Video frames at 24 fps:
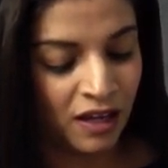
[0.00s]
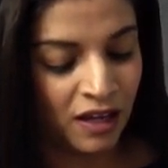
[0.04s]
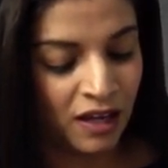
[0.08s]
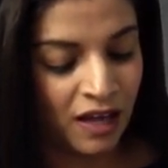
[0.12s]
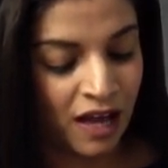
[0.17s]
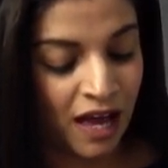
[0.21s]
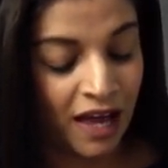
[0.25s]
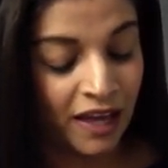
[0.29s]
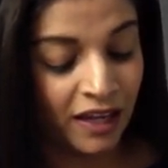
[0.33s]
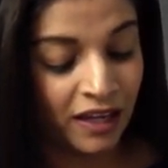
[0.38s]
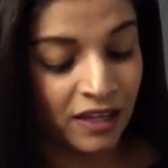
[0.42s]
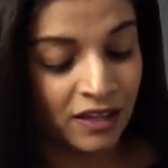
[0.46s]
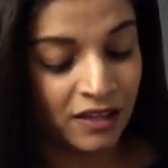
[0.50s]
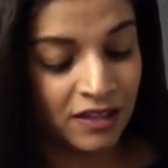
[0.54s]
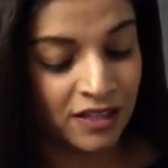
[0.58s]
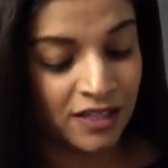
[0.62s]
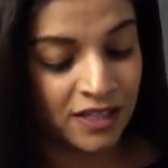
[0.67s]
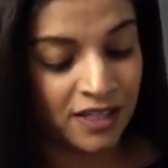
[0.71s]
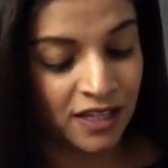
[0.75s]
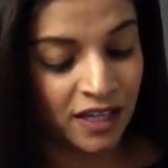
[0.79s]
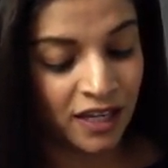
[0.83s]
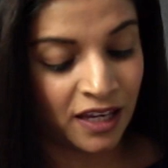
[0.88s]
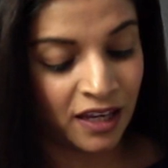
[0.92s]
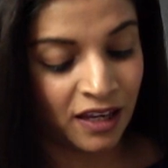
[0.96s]
I can
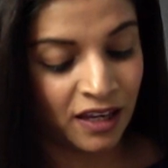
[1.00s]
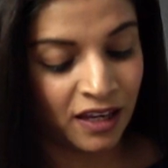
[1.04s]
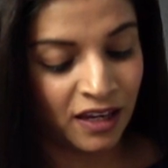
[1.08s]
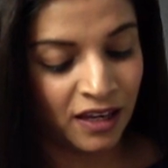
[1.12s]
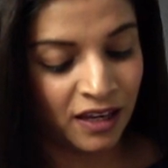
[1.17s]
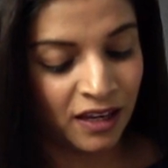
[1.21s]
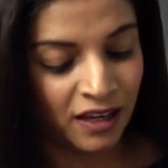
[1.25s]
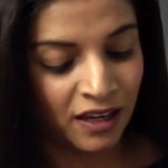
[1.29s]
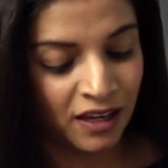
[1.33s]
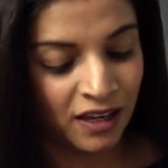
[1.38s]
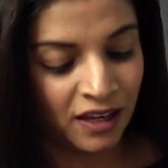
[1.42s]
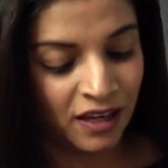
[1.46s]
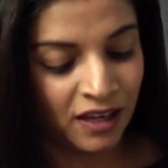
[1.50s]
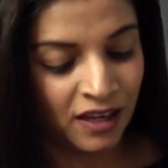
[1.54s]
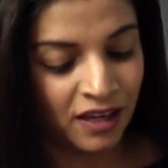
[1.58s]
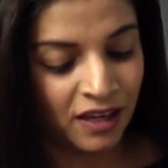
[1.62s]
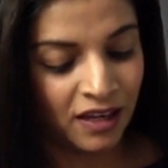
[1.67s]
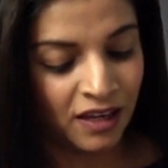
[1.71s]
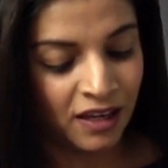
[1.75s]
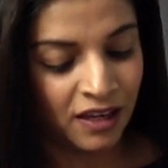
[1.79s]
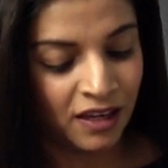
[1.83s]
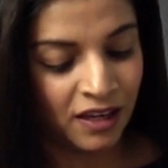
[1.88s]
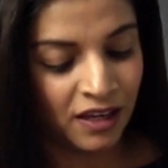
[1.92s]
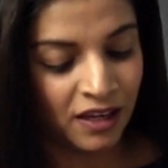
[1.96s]
see
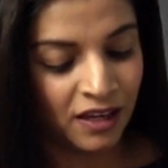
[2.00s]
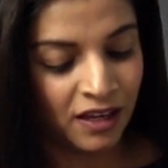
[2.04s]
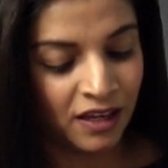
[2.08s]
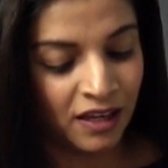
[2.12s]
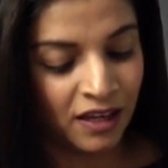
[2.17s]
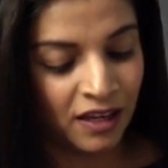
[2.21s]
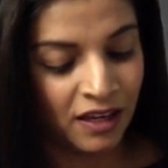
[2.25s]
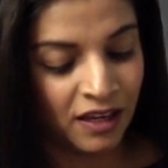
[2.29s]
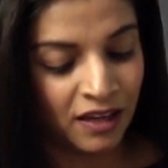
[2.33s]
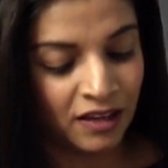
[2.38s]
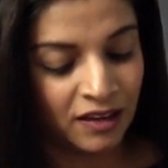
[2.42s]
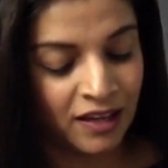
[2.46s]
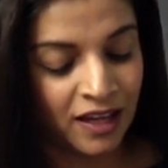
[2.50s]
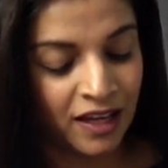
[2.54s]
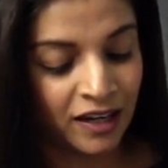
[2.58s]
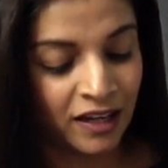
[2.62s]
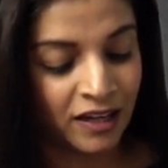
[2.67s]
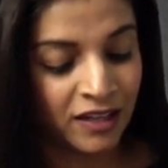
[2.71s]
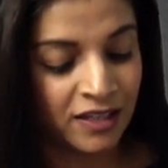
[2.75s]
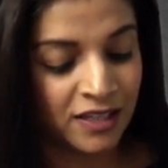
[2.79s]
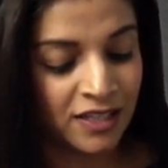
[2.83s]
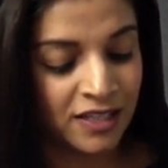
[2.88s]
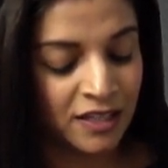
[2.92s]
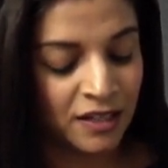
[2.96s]
that
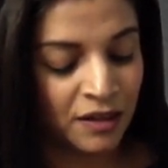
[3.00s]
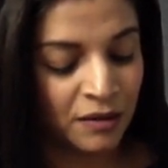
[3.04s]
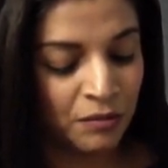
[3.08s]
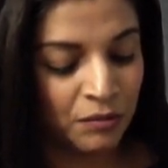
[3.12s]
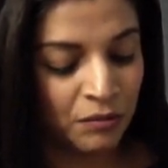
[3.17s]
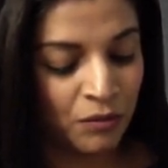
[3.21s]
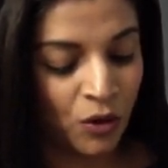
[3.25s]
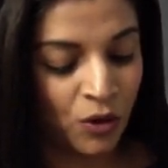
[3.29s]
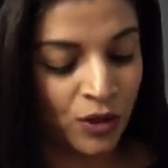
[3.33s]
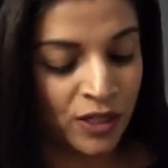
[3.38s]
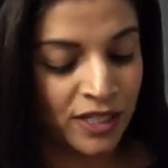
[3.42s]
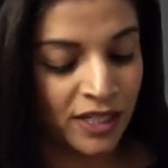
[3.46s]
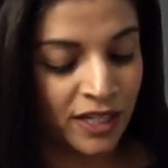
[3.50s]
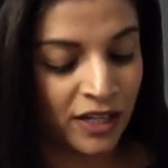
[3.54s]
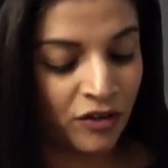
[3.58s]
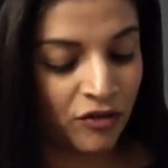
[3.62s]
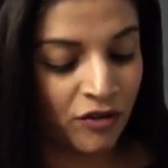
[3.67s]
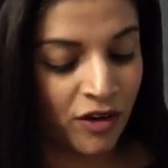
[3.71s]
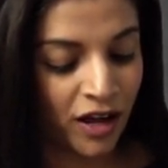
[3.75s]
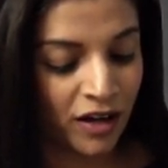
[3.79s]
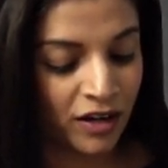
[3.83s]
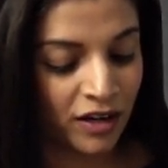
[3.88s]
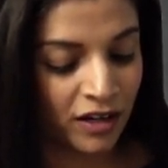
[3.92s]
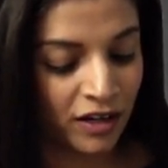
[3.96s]
it's mostly
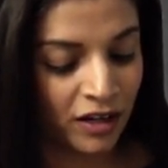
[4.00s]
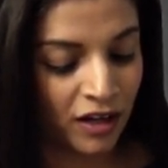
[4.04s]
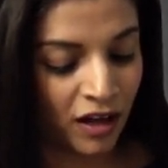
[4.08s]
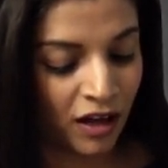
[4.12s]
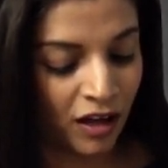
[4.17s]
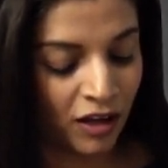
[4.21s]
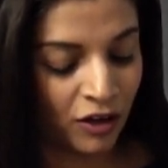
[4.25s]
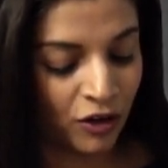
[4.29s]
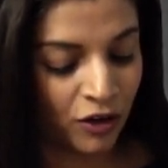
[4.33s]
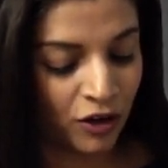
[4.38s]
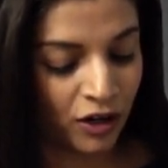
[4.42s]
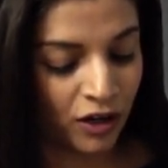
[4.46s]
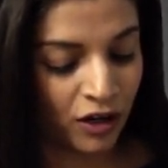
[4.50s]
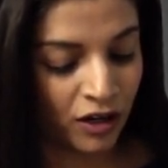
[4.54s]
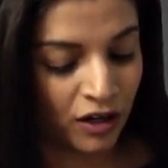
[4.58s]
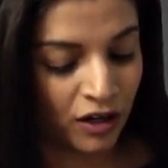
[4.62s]
red in color,